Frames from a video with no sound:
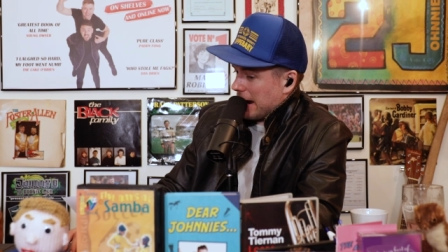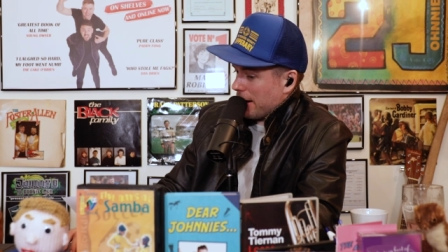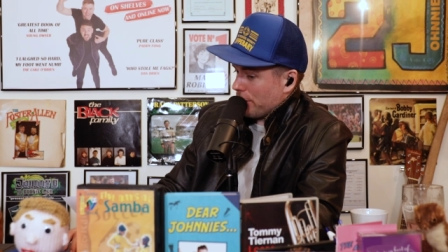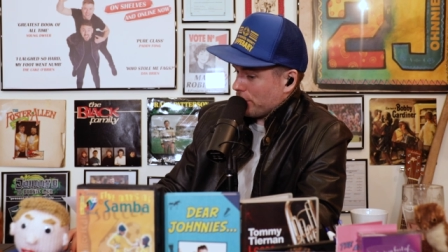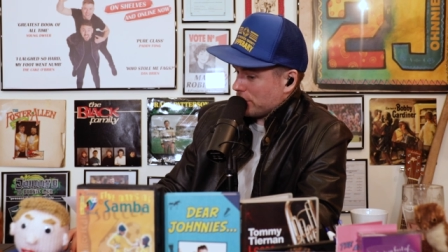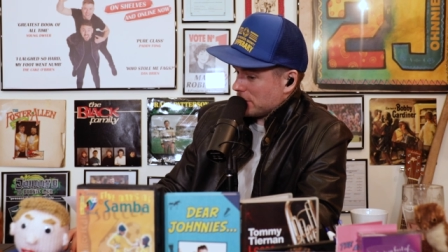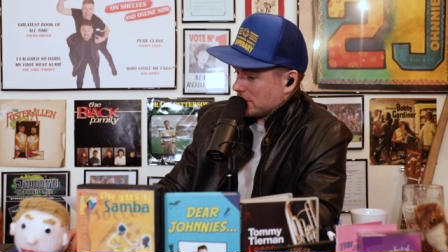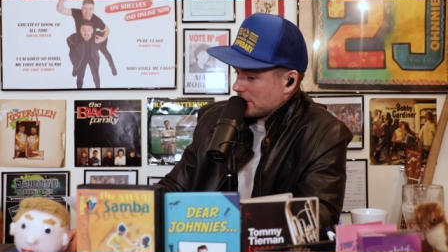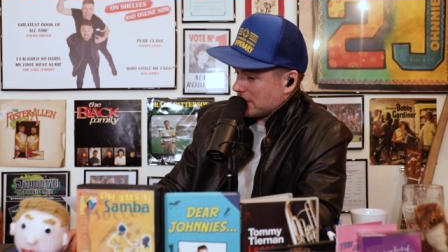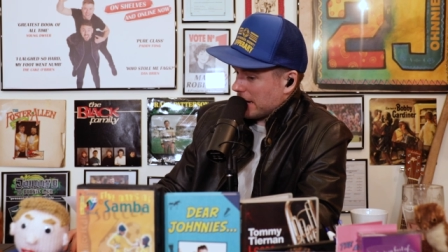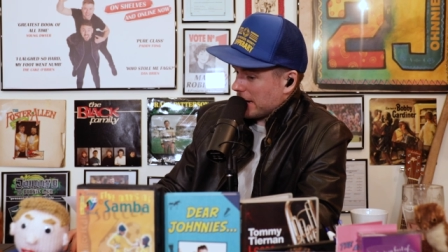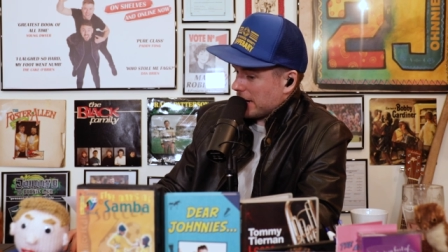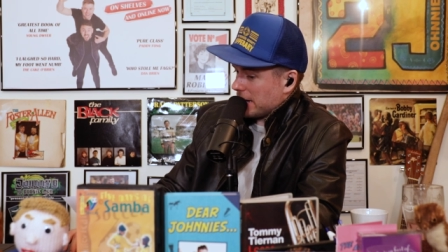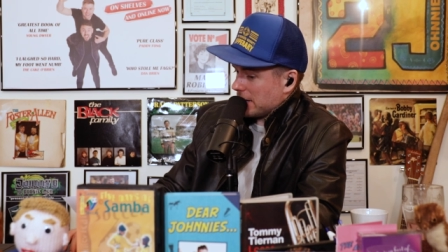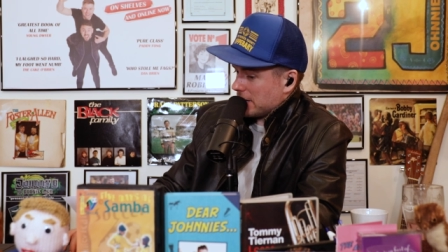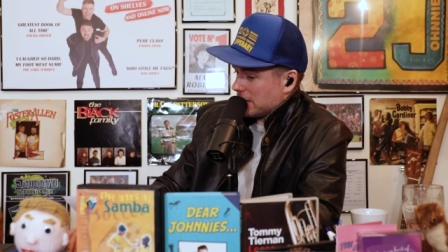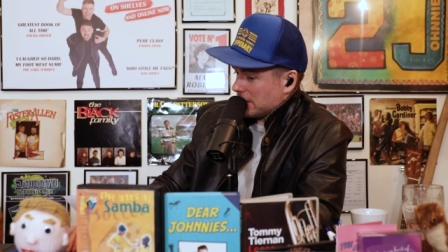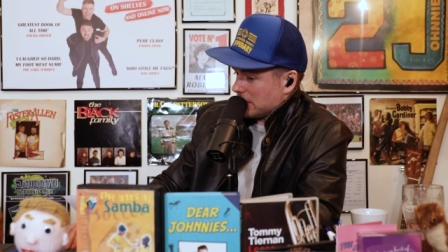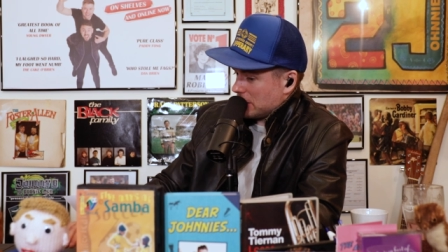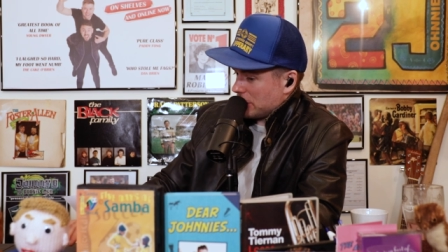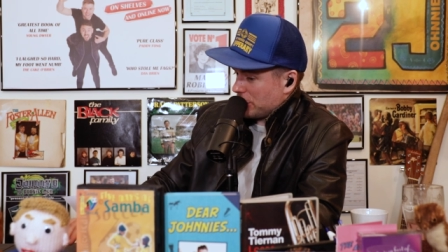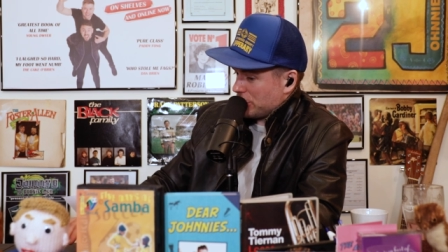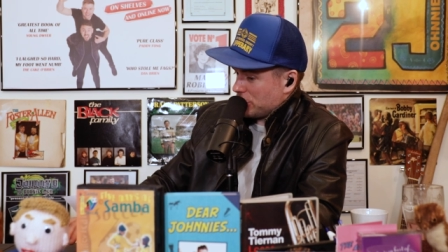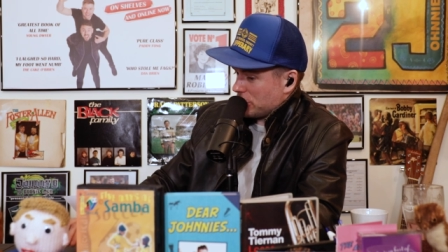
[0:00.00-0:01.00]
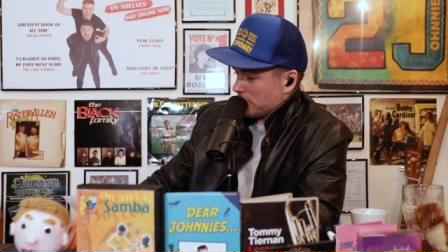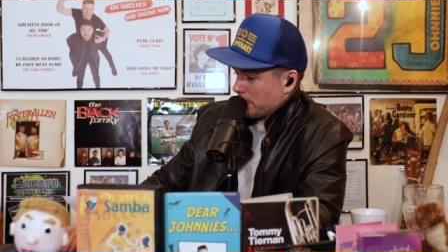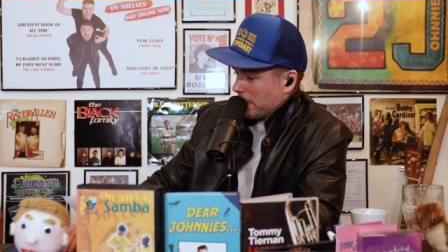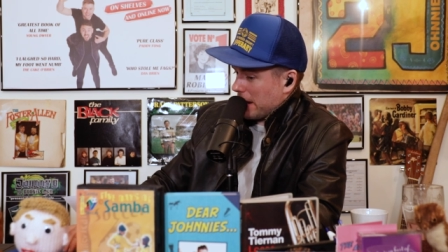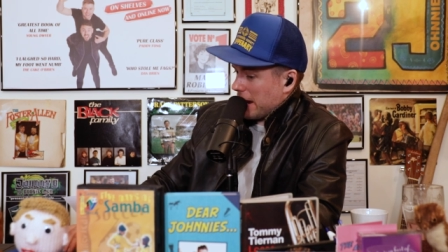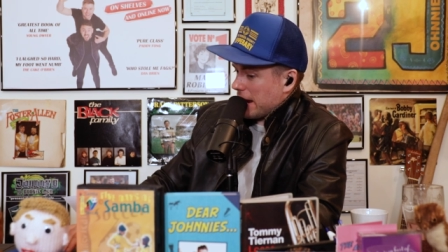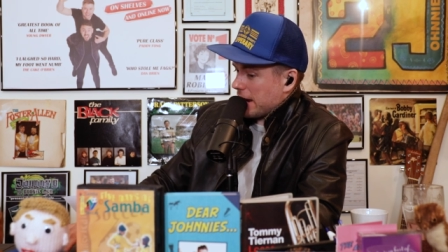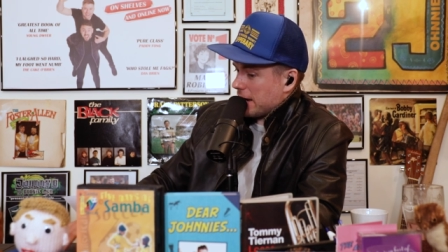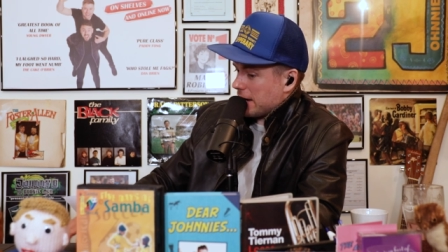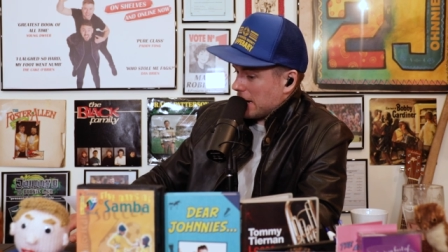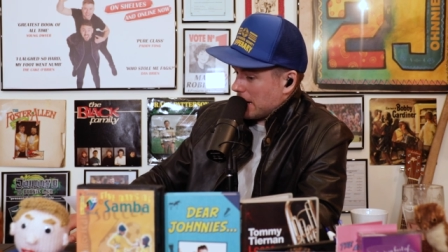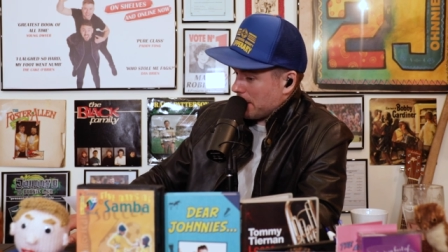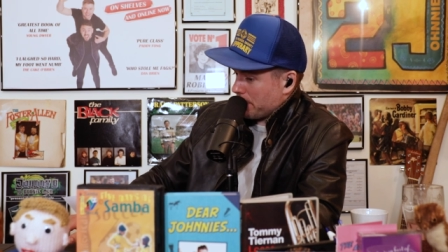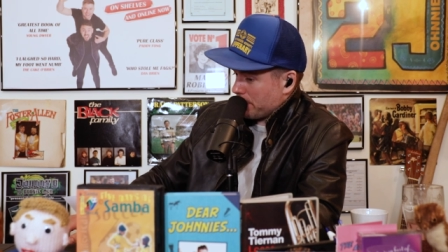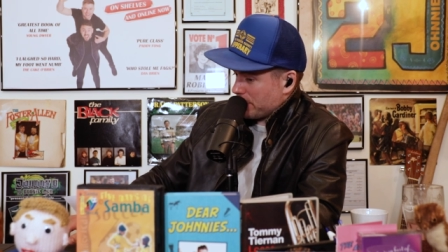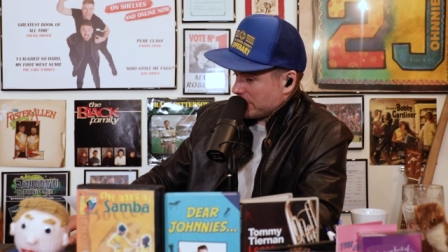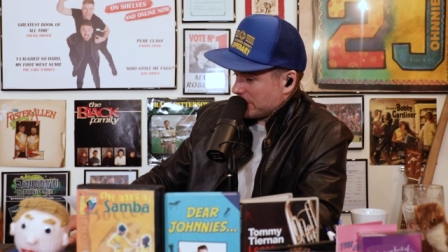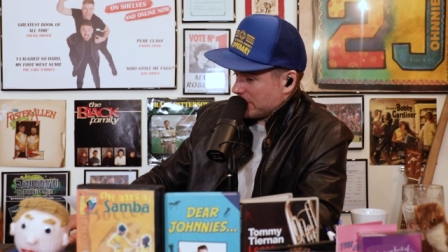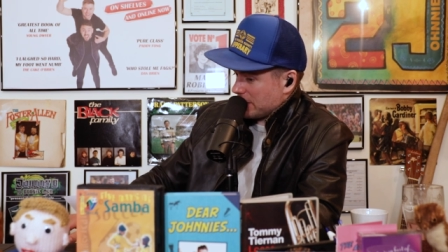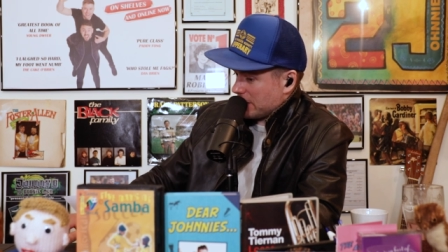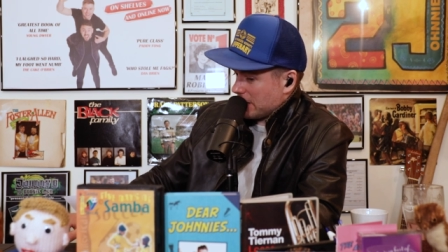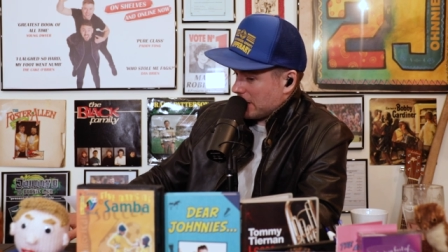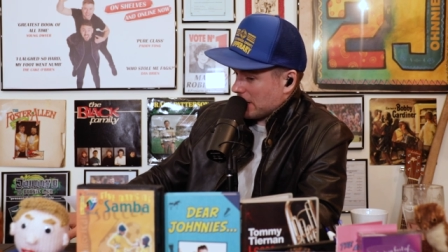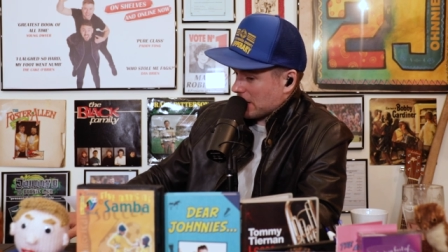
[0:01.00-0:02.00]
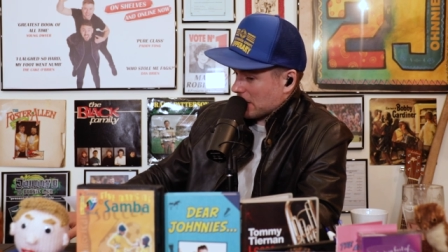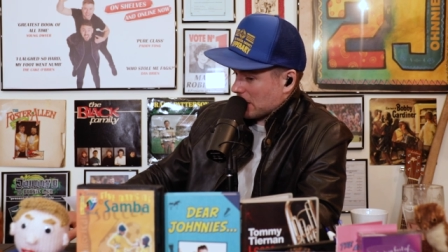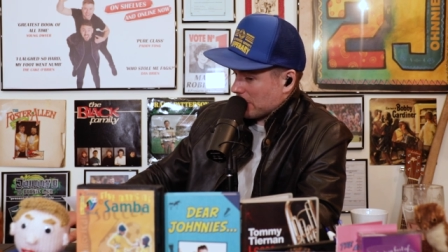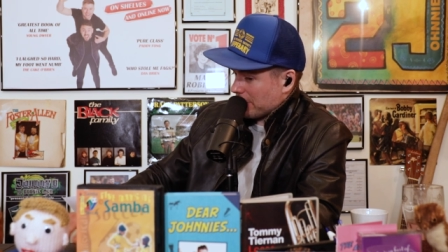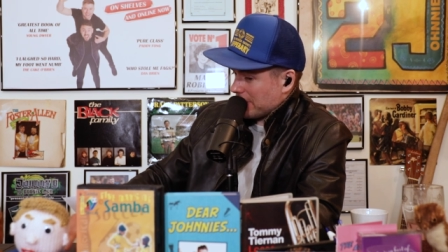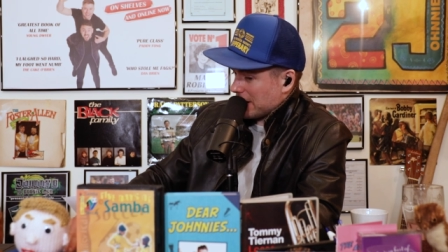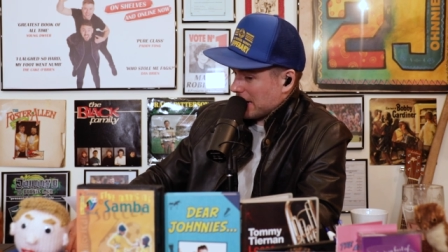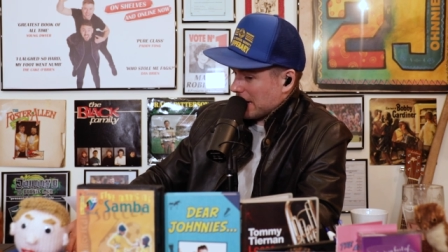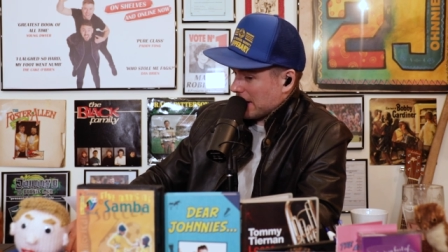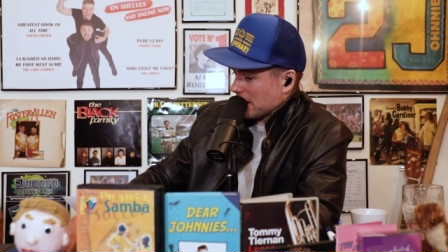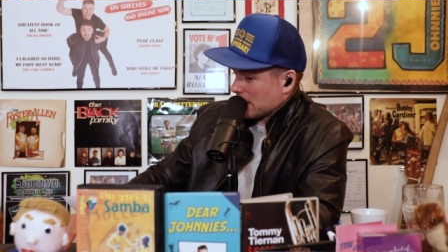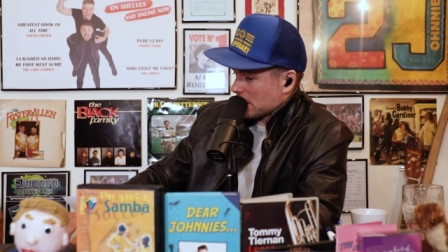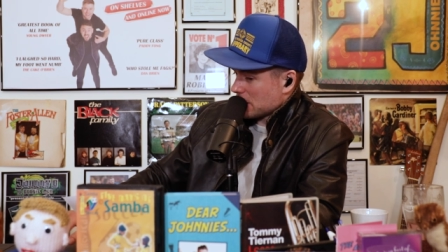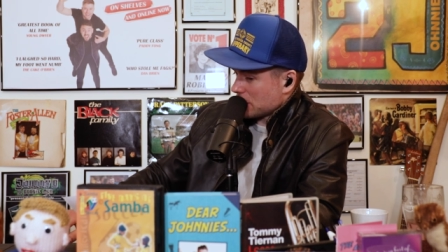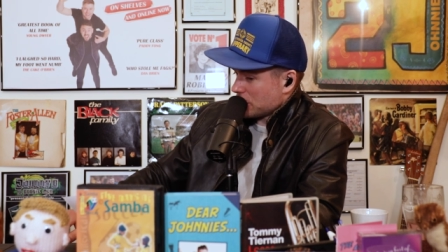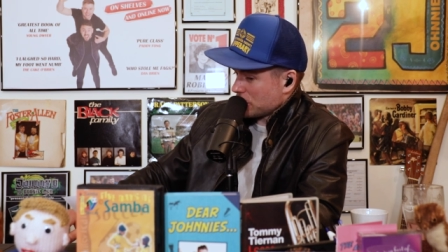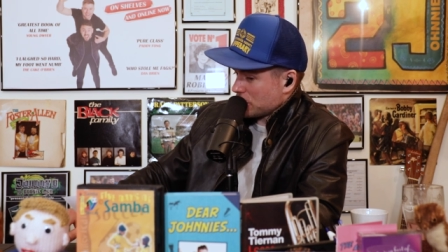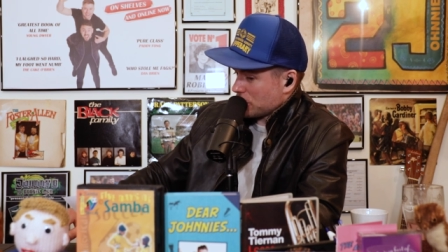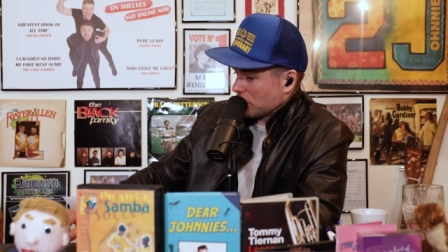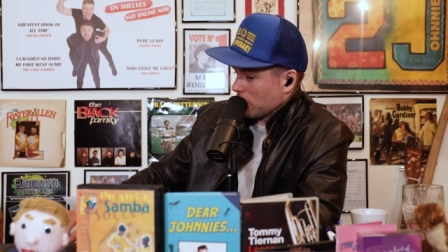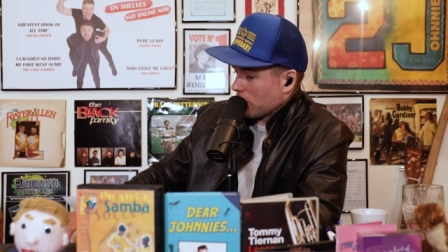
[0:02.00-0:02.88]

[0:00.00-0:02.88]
outside the Japan embassy in Korea to wow.